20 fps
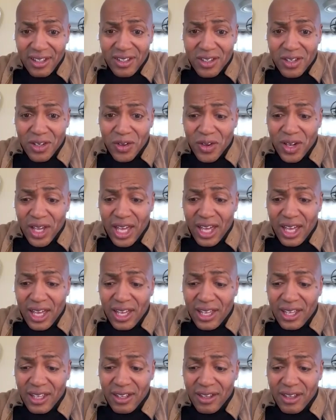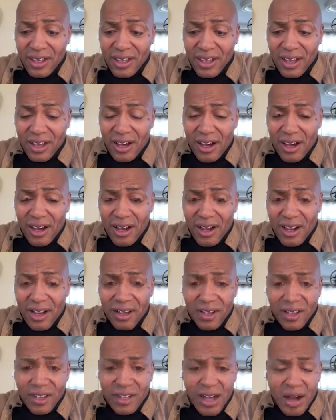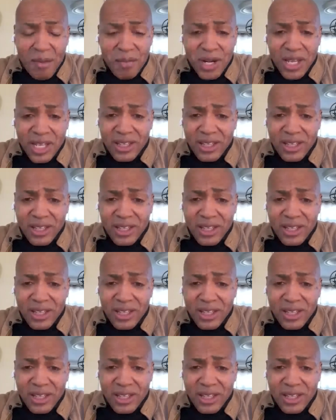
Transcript: to a company